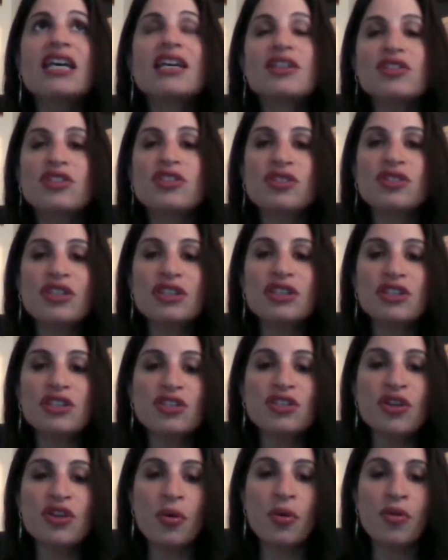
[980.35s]
Students
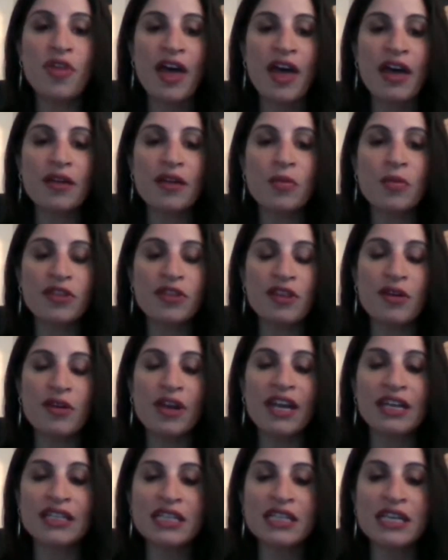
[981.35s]
know that what they're
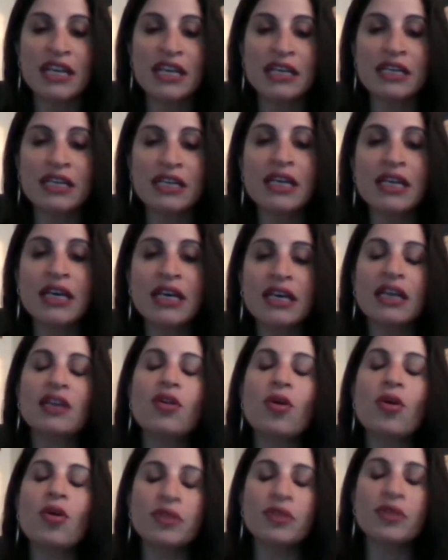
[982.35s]
handing in can
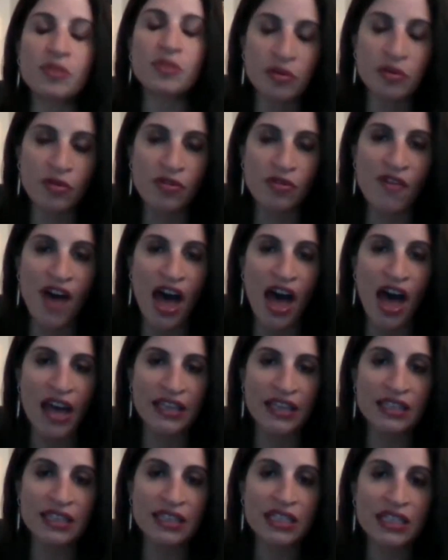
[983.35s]
always be
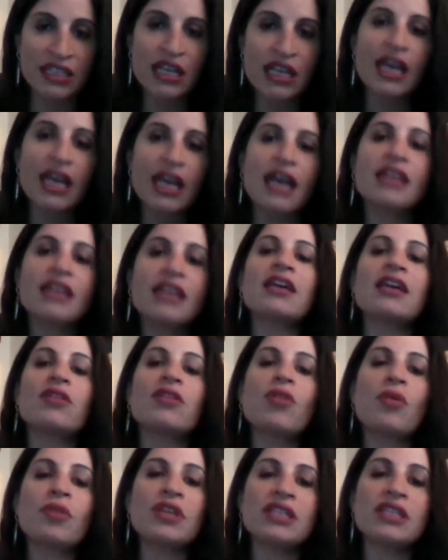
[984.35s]
revised, and they can
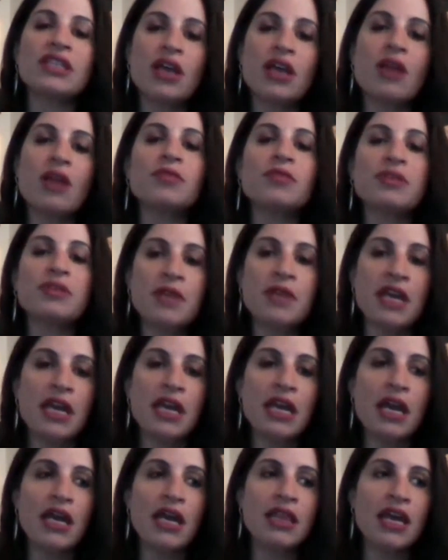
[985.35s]
always come to
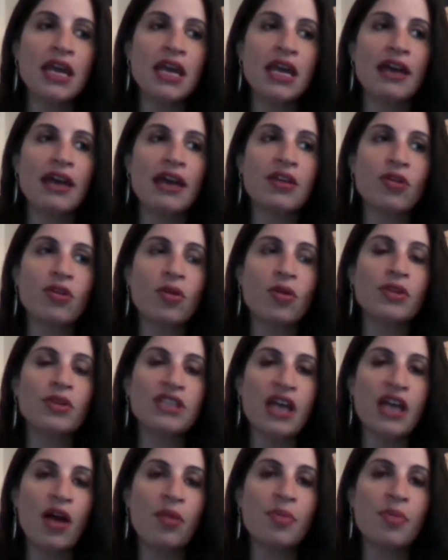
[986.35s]
me, and I can
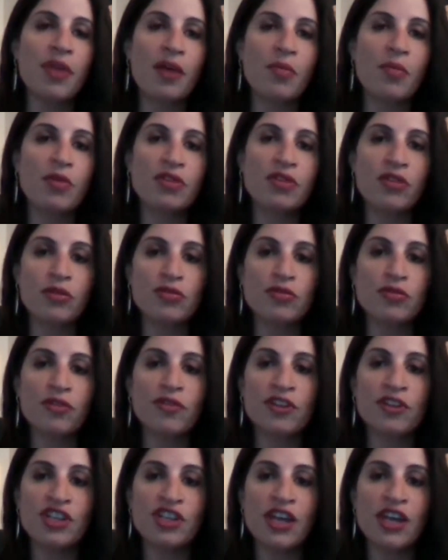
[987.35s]
always help them with those
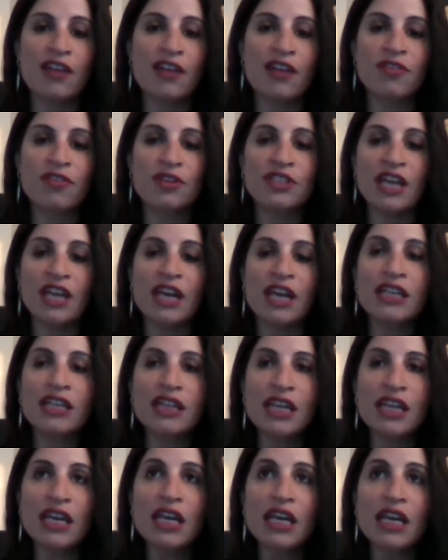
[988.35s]
revision efforts. And I
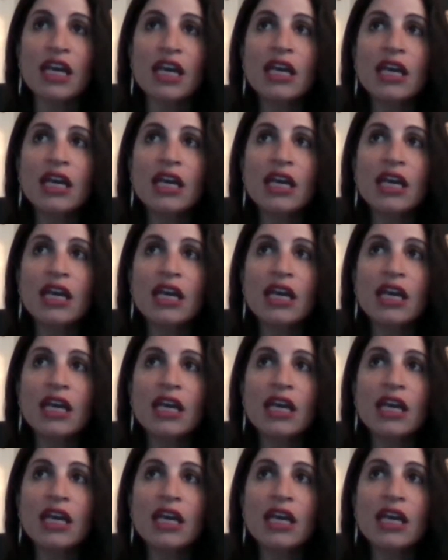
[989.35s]
think